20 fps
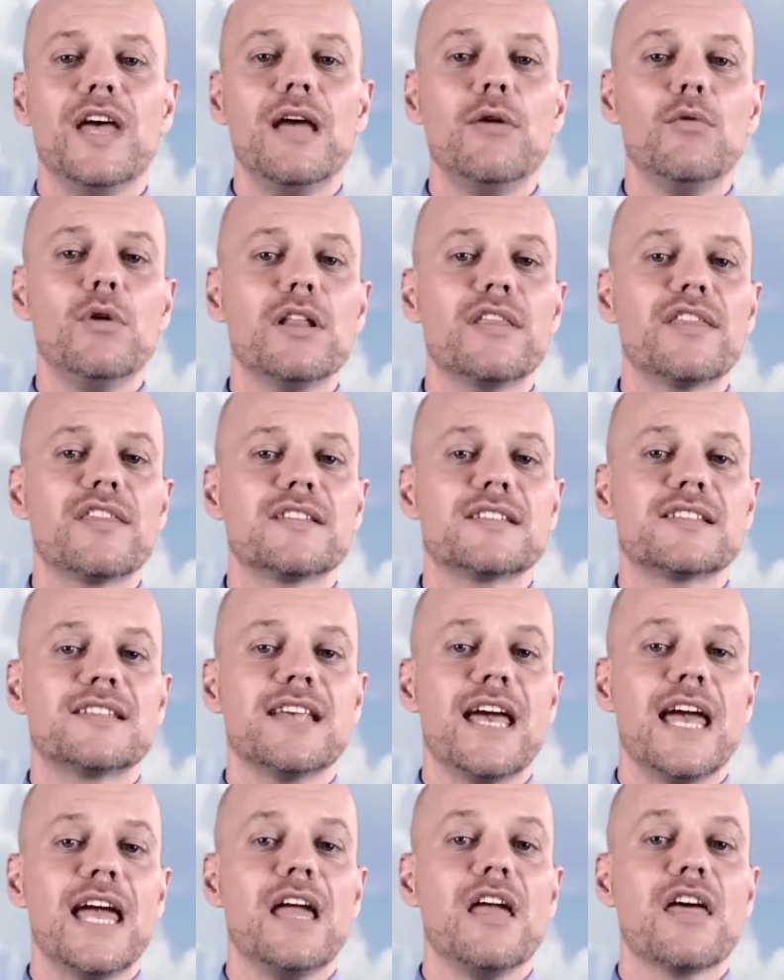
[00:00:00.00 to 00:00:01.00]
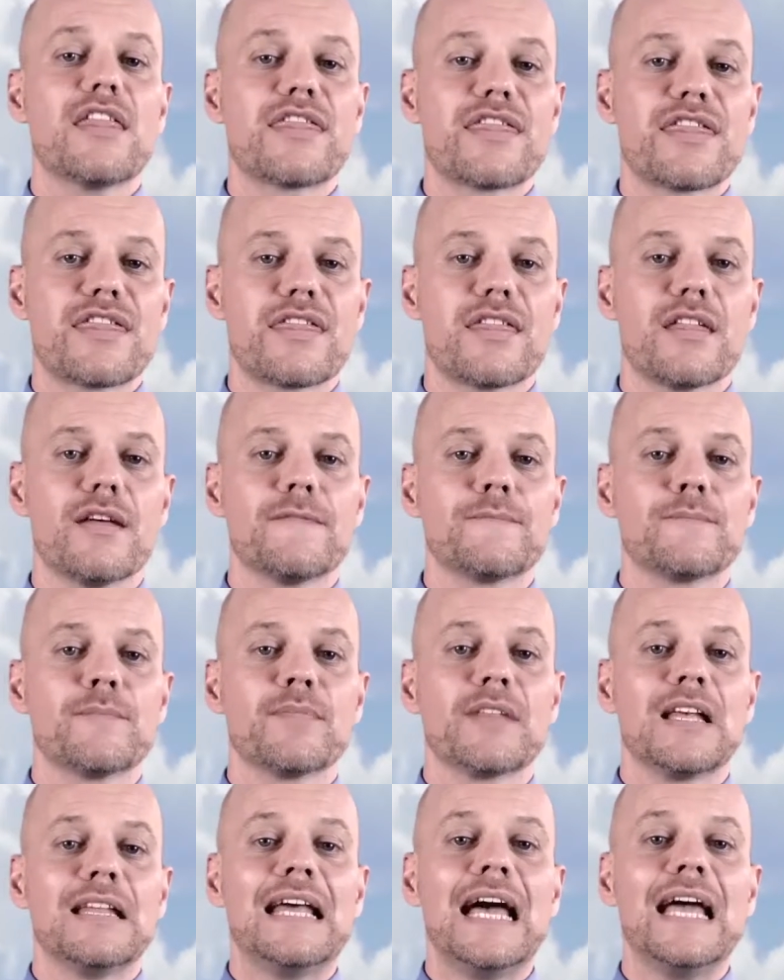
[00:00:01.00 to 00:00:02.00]
they will say th
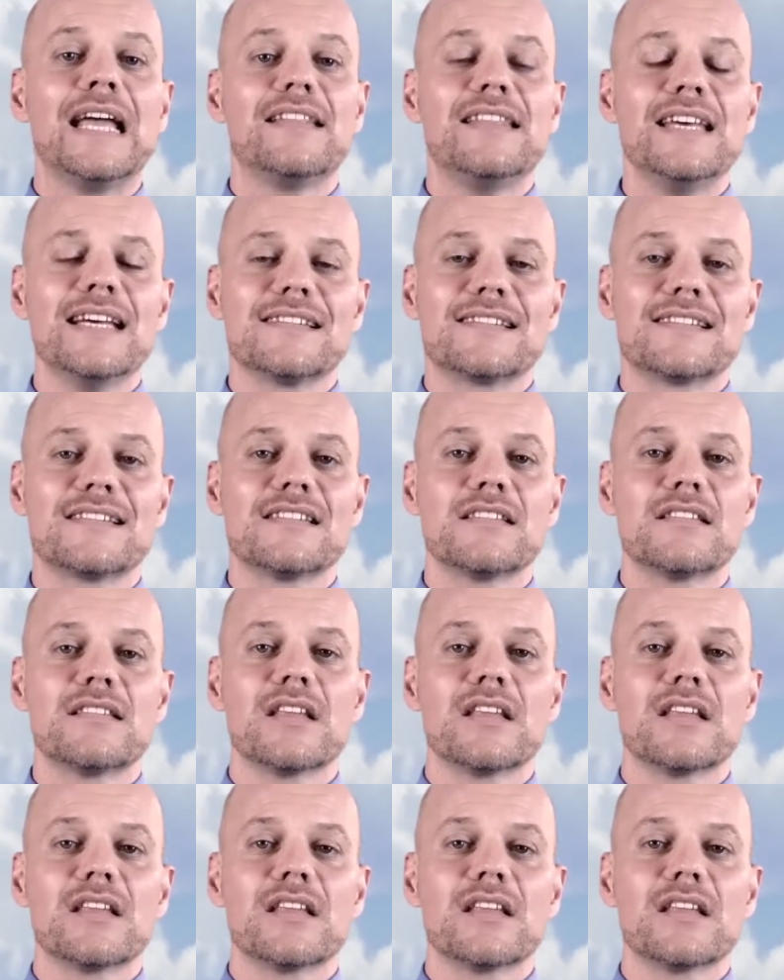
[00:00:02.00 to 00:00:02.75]
like this.